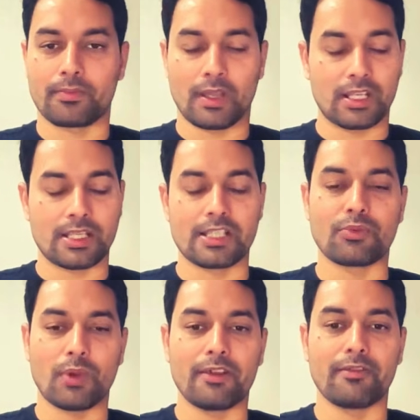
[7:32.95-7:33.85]
it's
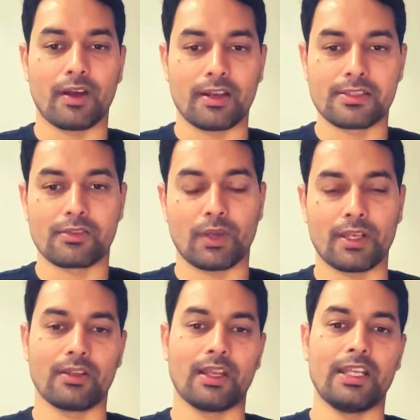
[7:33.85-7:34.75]
very fast
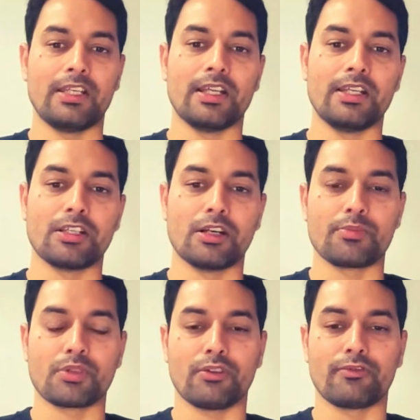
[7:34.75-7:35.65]
when in
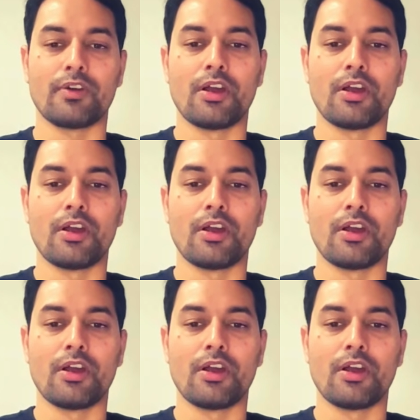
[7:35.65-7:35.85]
terms of